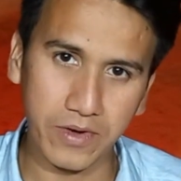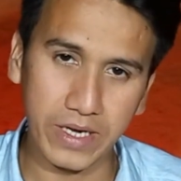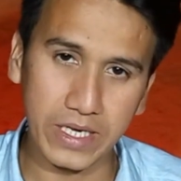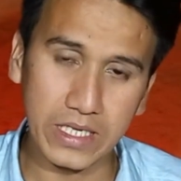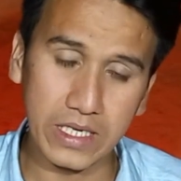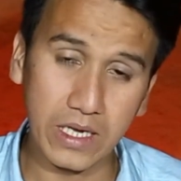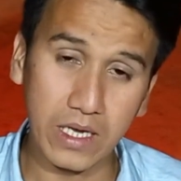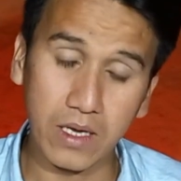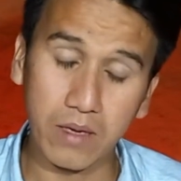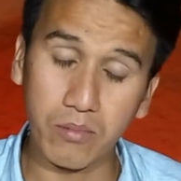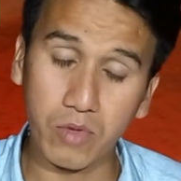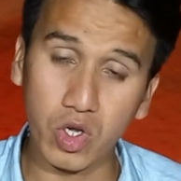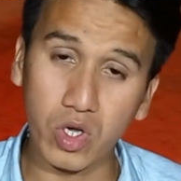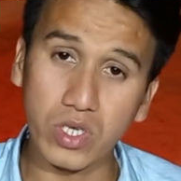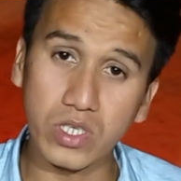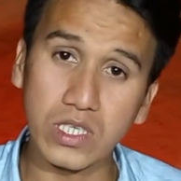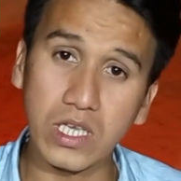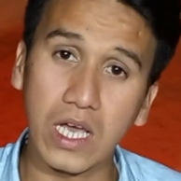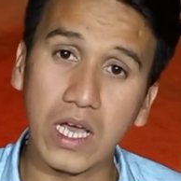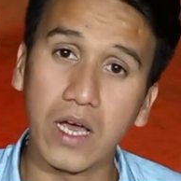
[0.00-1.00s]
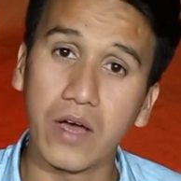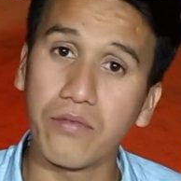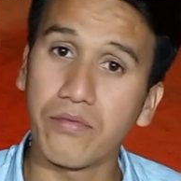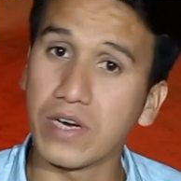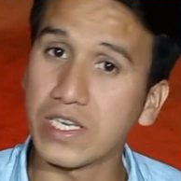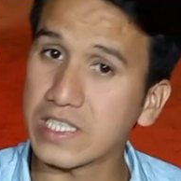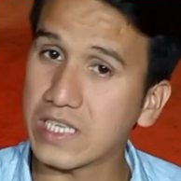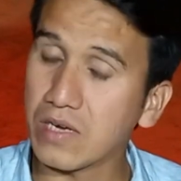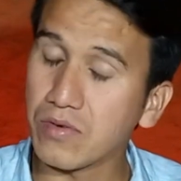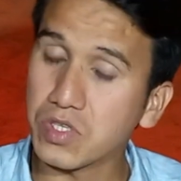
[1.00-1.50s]
right? Because
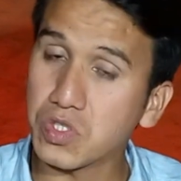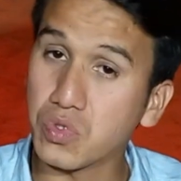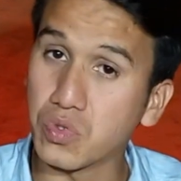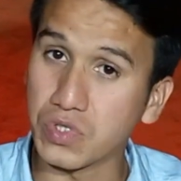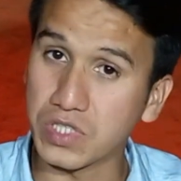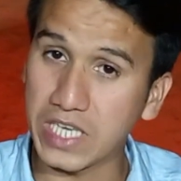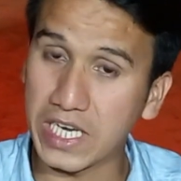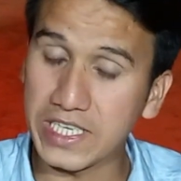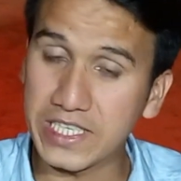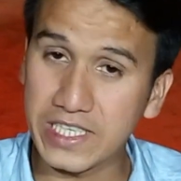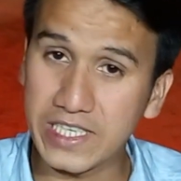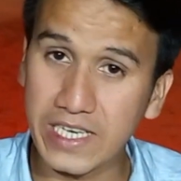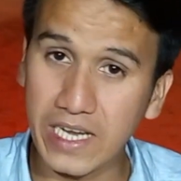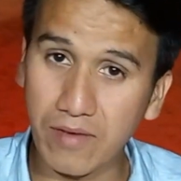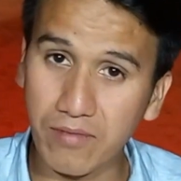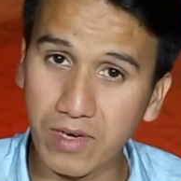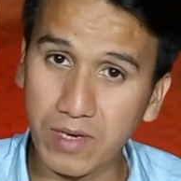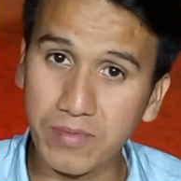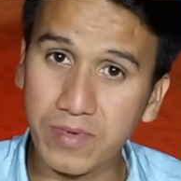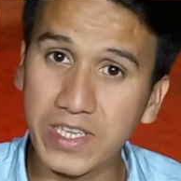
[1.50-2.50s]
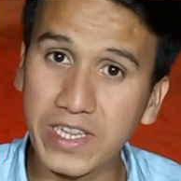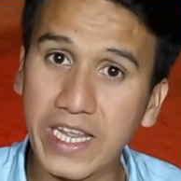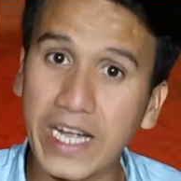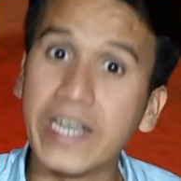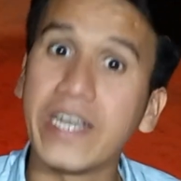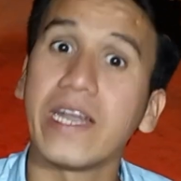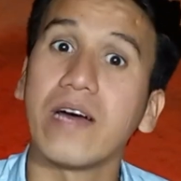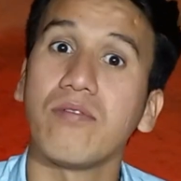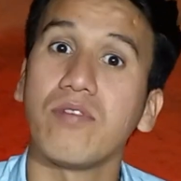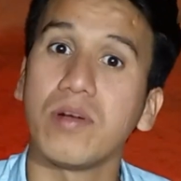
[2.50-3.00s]
first our society developed,
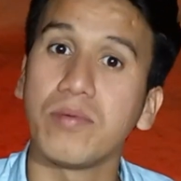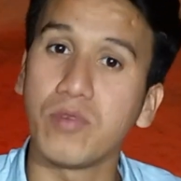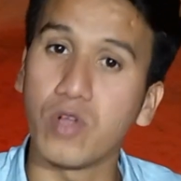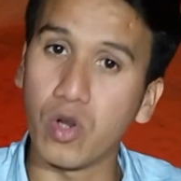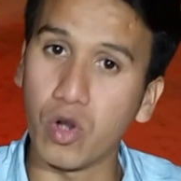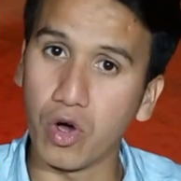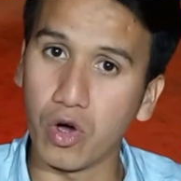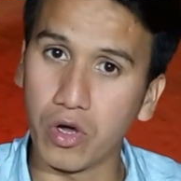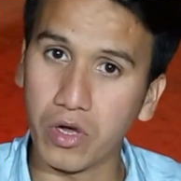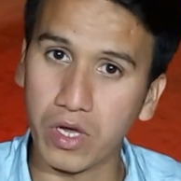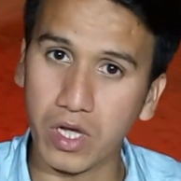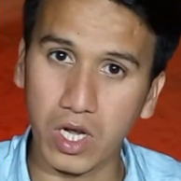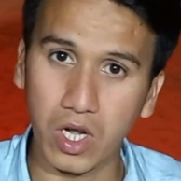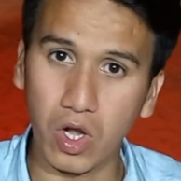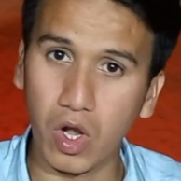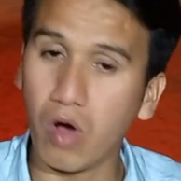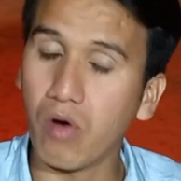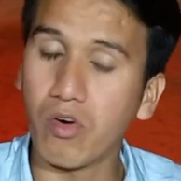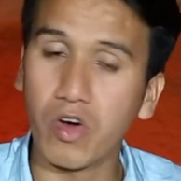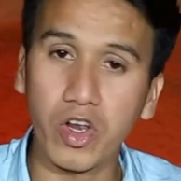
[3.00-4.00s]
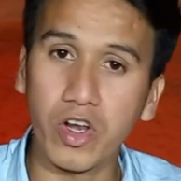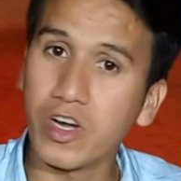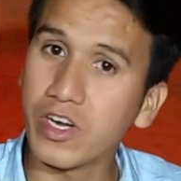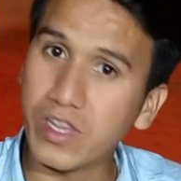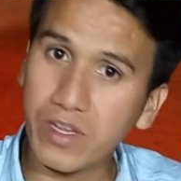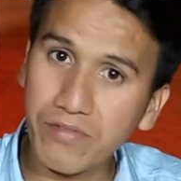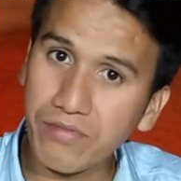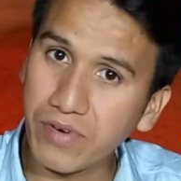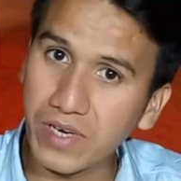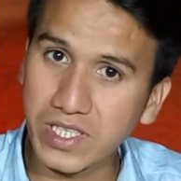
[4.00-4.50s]
then developed the law. Law was not
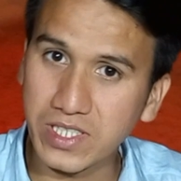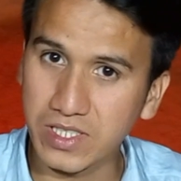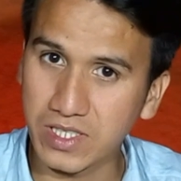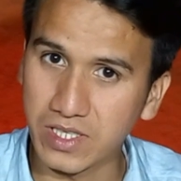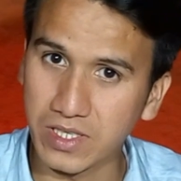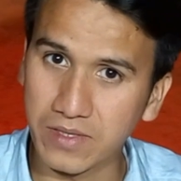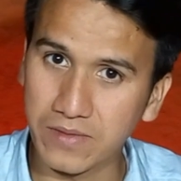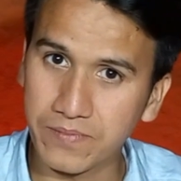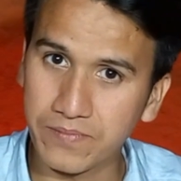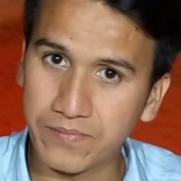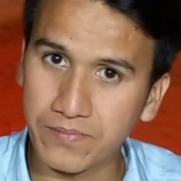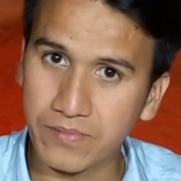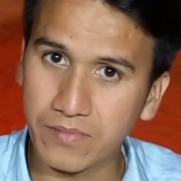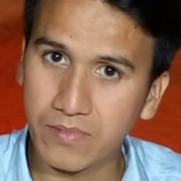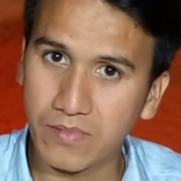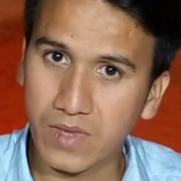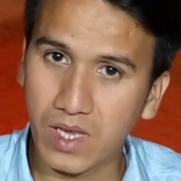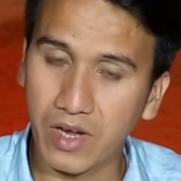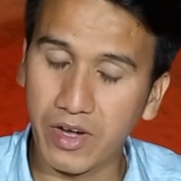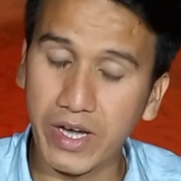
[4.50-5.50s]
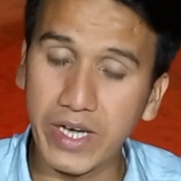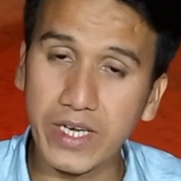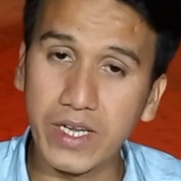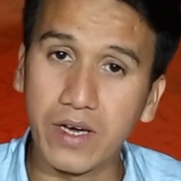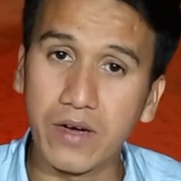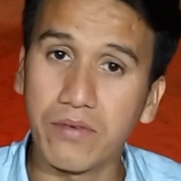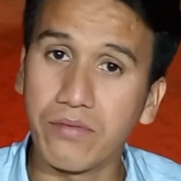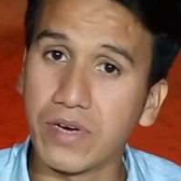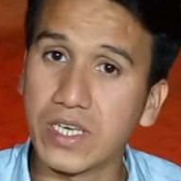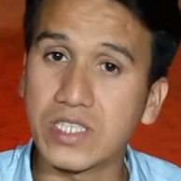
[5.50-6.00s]
the first, right?
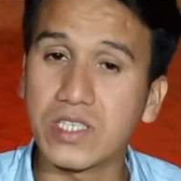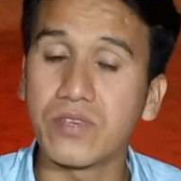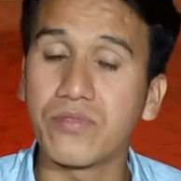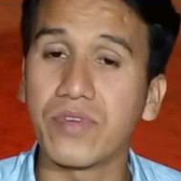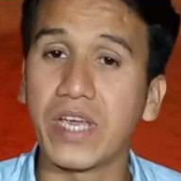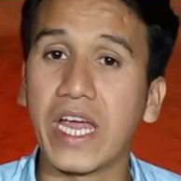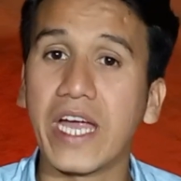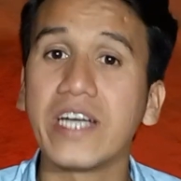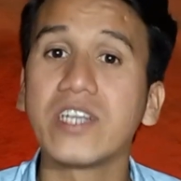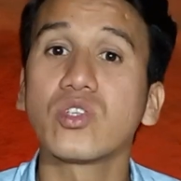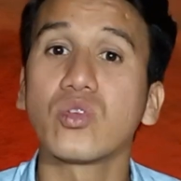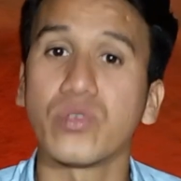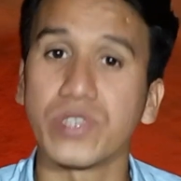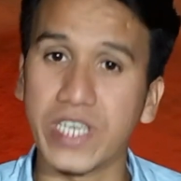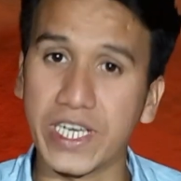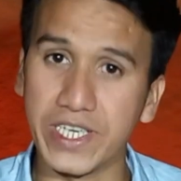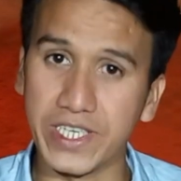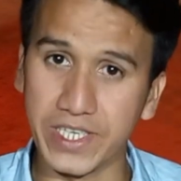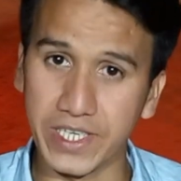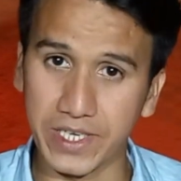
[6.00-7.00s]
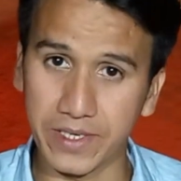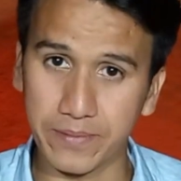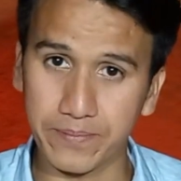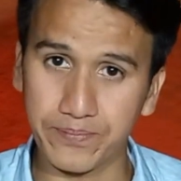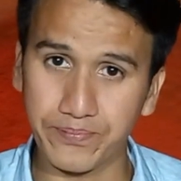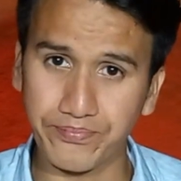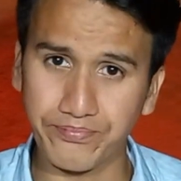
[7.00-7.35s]
First we had society.